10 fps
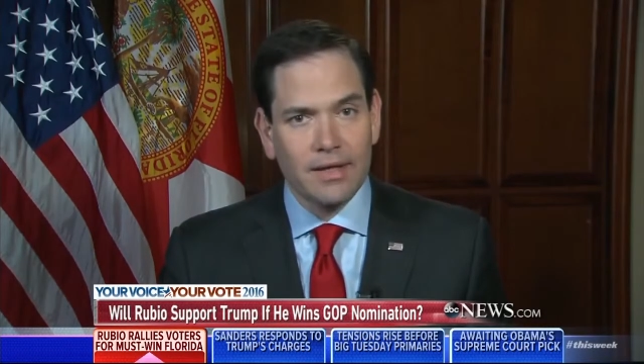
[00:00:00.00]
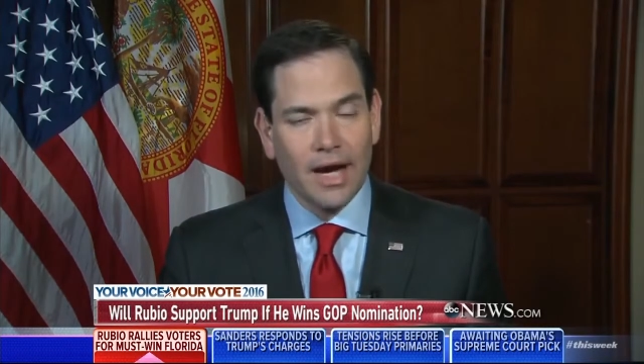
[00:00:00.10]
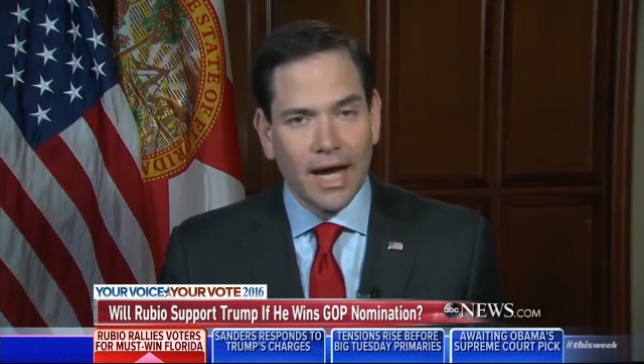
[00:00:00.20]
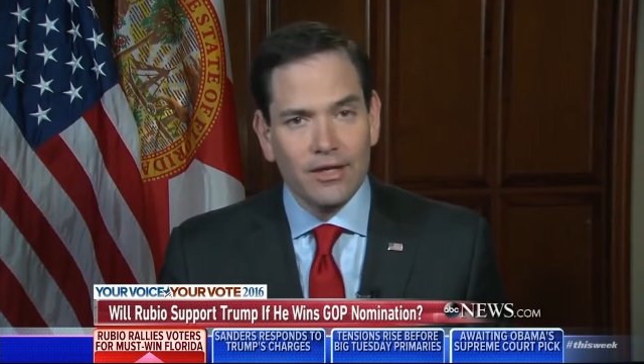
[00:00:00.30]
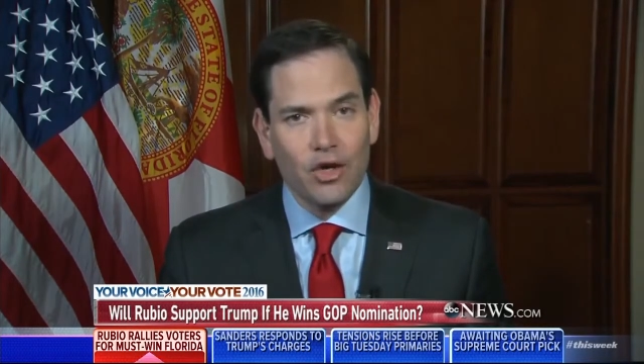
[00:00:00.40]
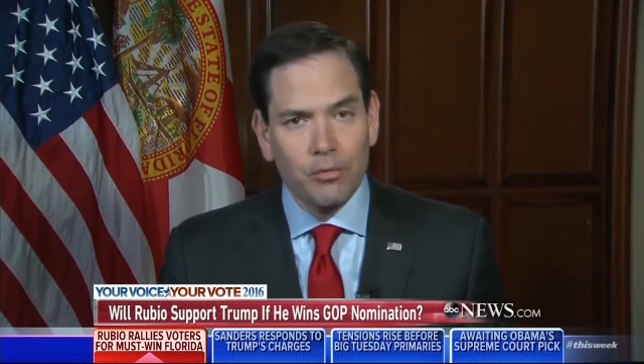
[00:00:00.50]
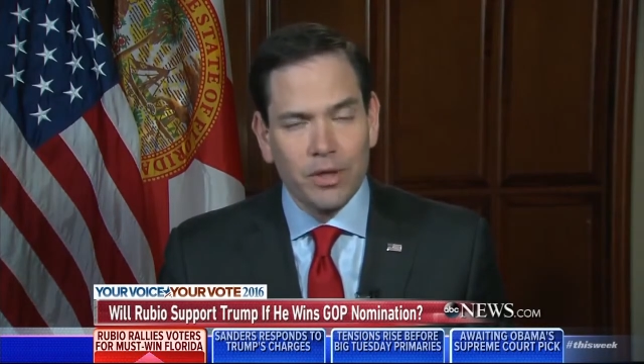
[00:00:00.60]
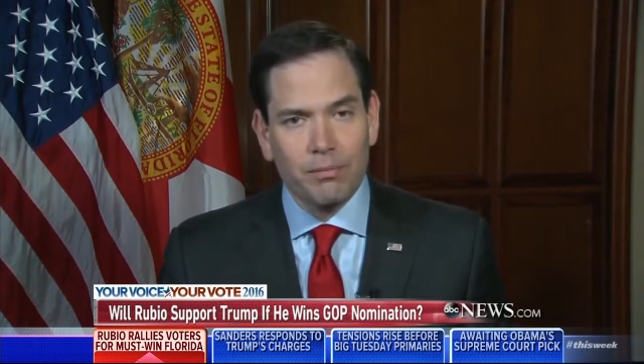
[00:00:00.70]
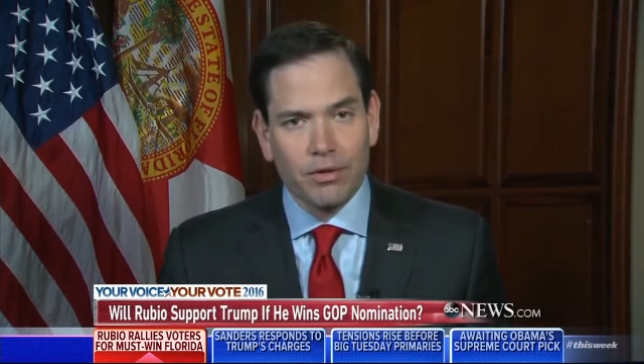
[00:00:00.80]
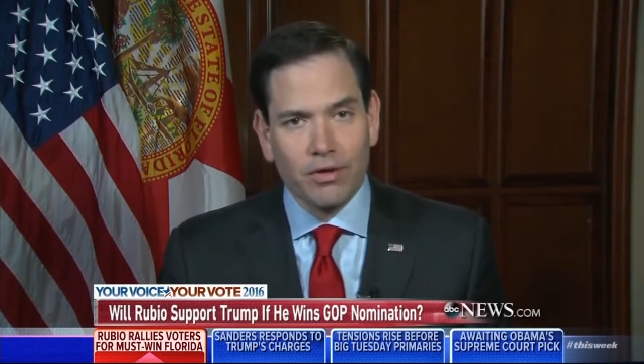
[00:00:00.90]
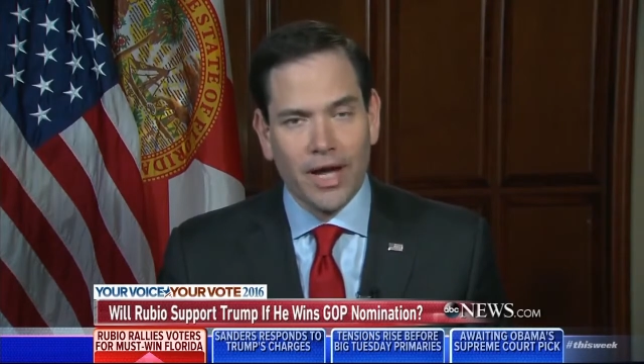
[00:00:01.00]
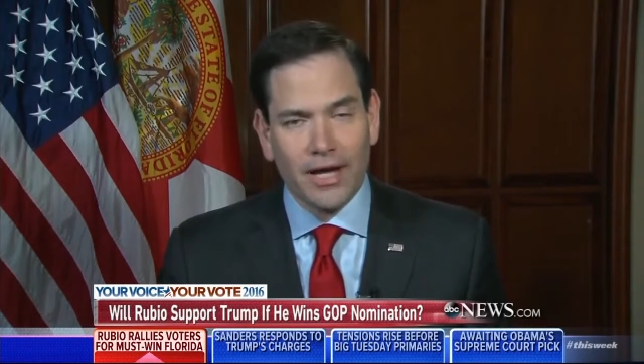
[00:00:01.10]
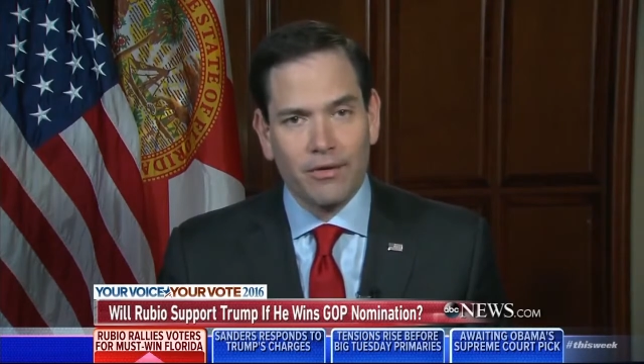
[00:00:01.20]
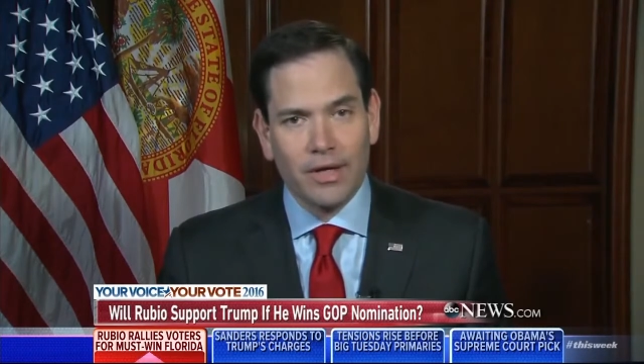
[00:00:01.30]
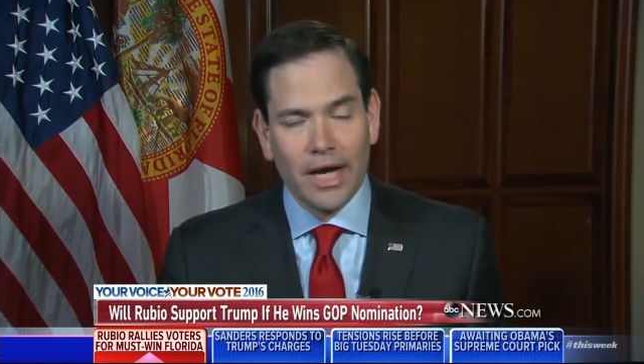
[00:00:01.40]
I know people are
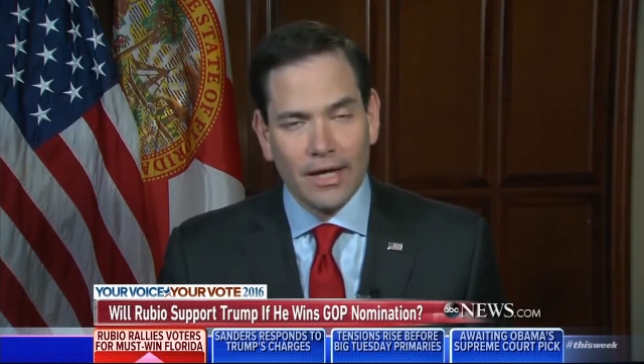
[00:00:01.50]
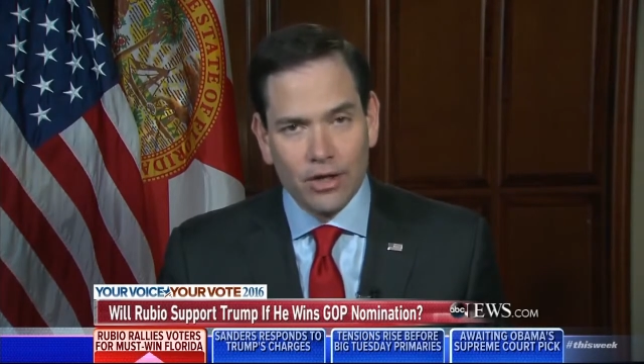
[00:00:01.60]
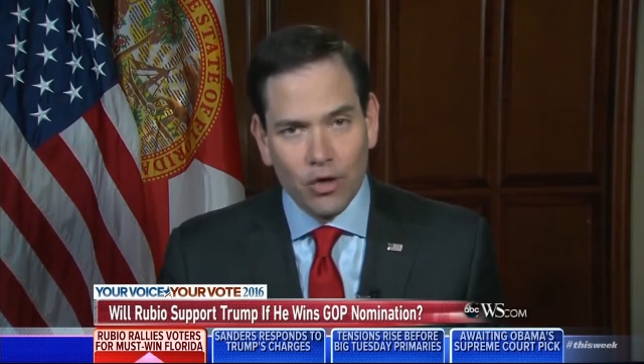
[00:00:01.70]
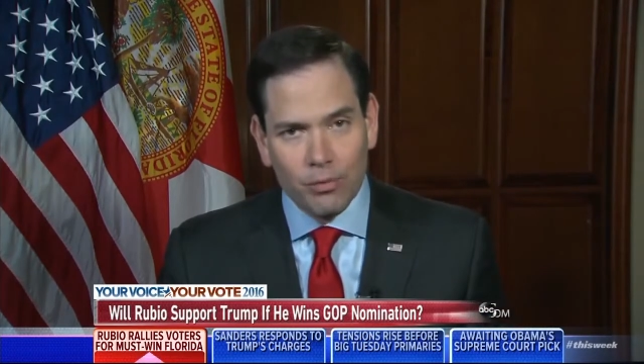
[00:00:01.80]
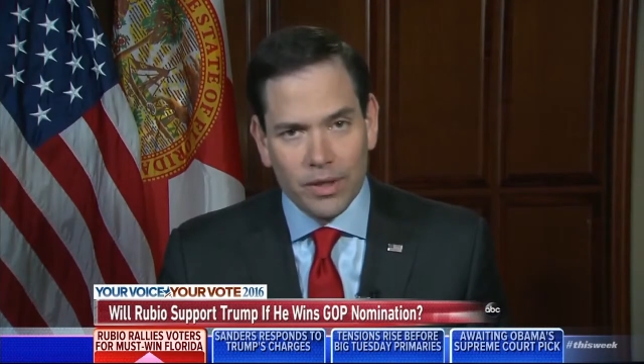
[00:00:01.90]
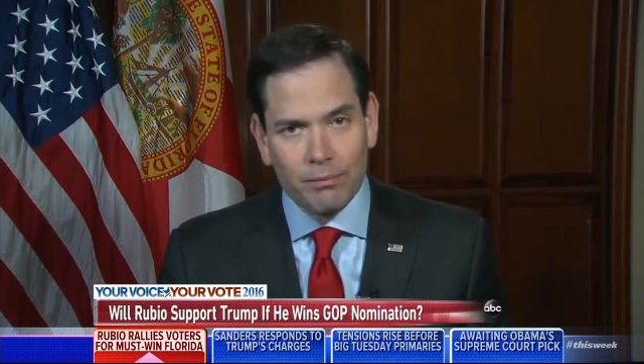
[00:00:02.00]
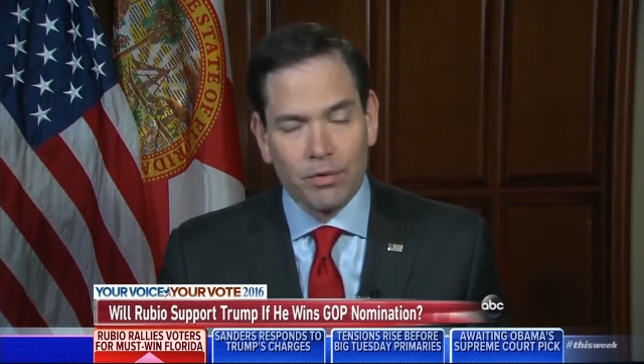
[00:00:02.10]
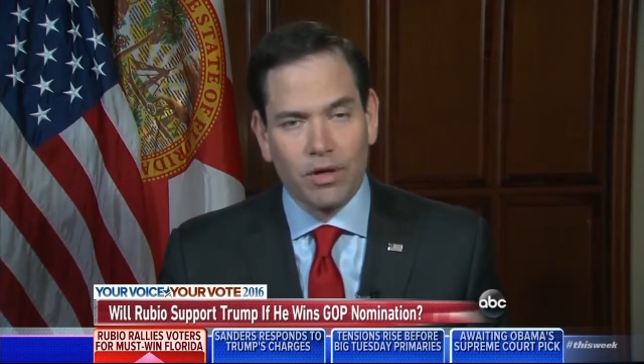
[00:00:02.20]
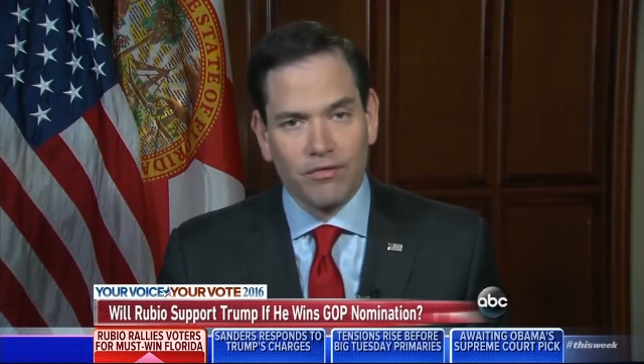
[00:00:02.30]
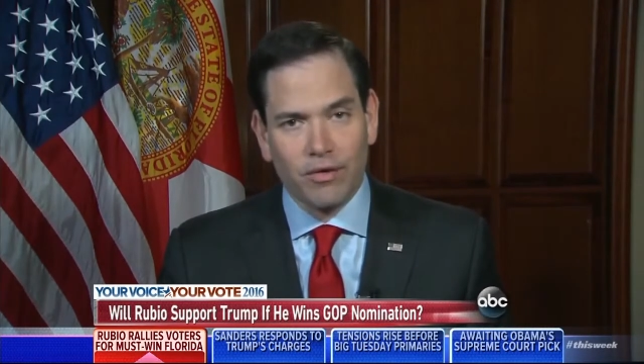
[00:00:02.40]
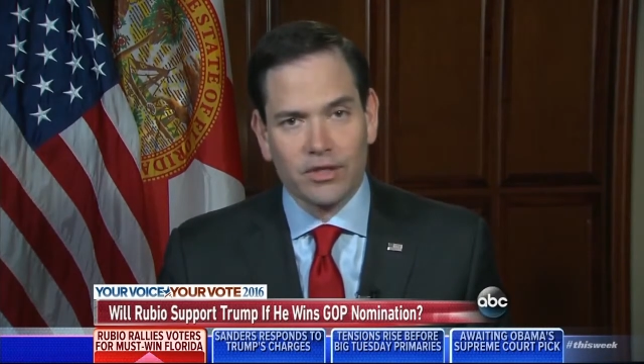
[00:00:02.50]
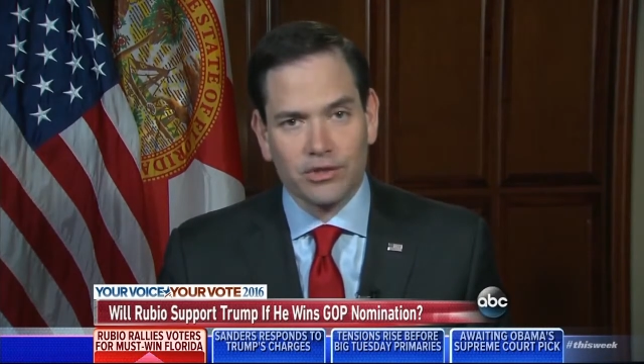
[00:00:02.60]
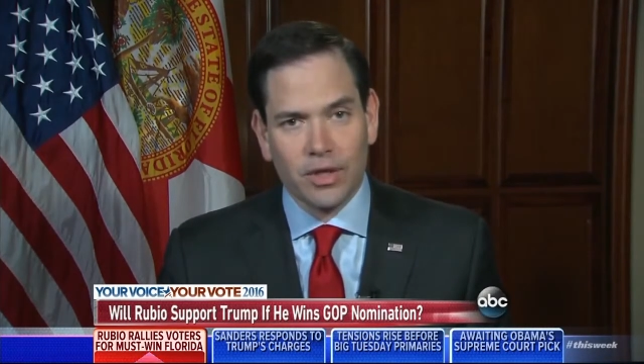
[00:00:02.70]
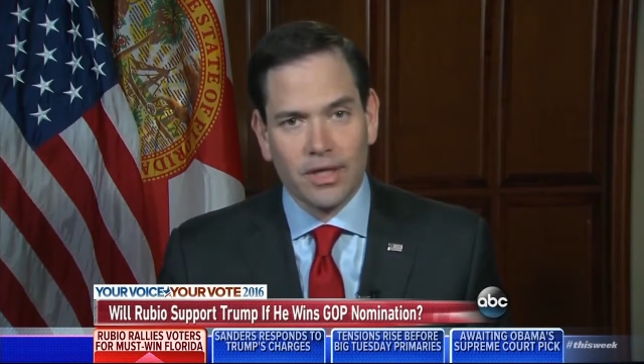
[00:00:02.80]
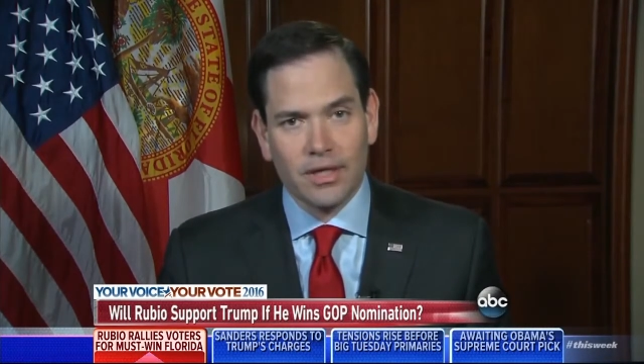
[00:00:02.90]
angry. I know people are
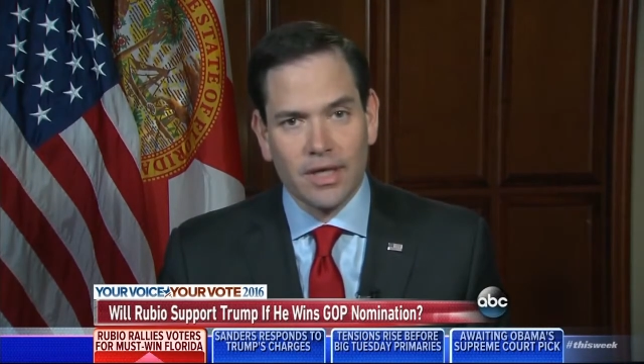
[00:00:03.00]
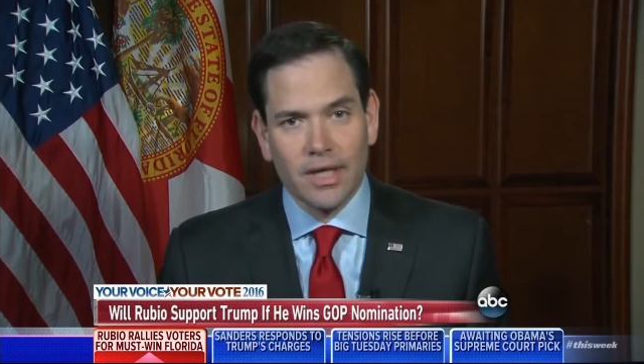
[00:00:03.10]
frustrated.